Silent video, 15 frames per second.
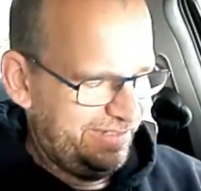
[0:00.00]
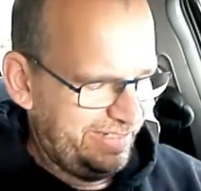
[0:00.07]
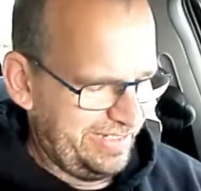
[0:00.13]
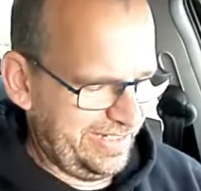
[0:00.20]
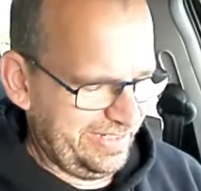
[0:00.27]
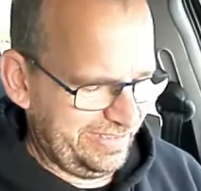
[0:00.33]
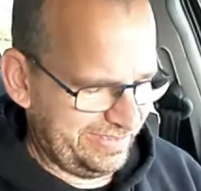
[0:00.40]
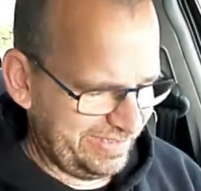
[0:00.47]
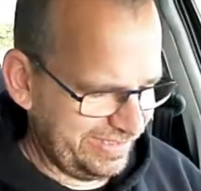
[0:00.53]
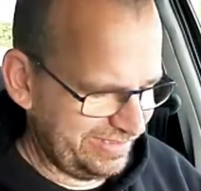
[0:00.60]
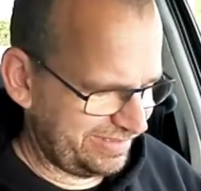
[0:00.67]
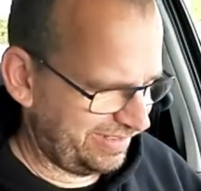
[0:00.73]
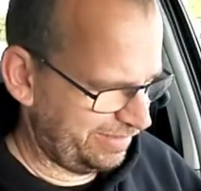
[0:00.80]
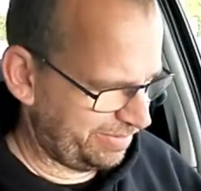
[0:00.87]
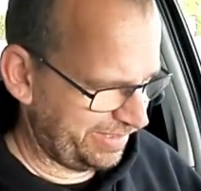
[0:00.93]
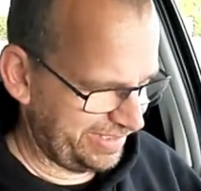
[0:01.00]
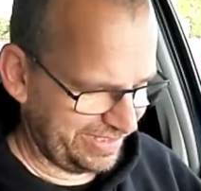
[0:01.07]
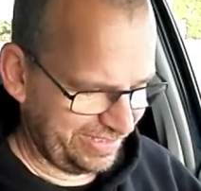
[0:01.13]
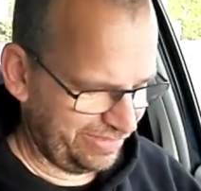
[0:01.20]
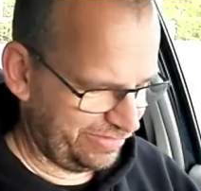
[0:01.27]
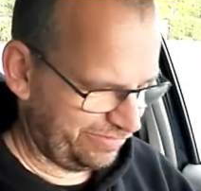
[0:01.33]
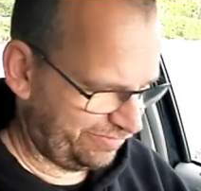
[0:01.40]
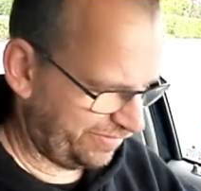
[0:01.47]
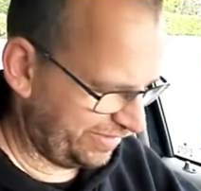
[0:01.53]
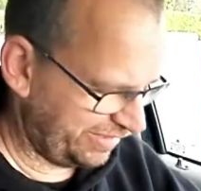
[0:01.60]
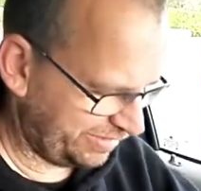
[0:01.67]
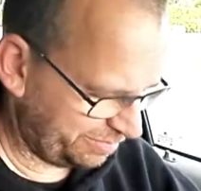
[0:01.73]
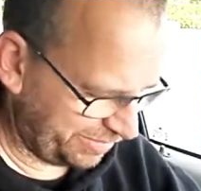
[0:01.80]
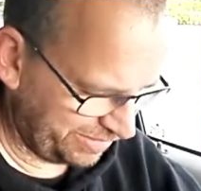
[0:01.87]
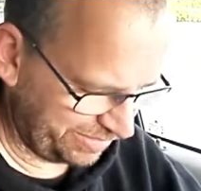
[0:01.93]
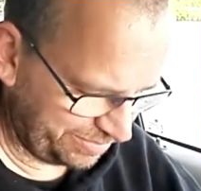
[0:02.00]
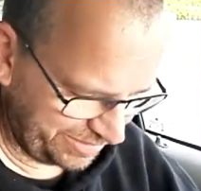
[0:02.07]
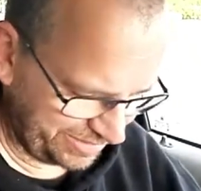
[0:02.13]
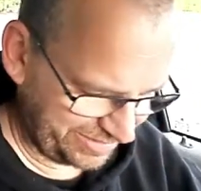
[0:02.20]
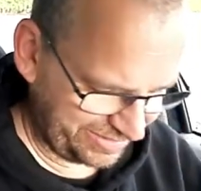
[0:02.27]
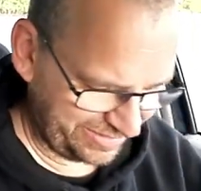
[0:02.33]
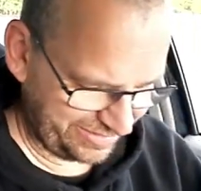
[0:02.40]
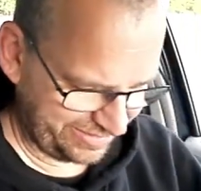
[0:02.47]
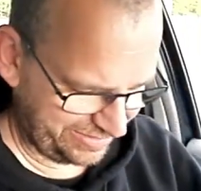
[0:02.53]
and it's easily big enough for this purpose.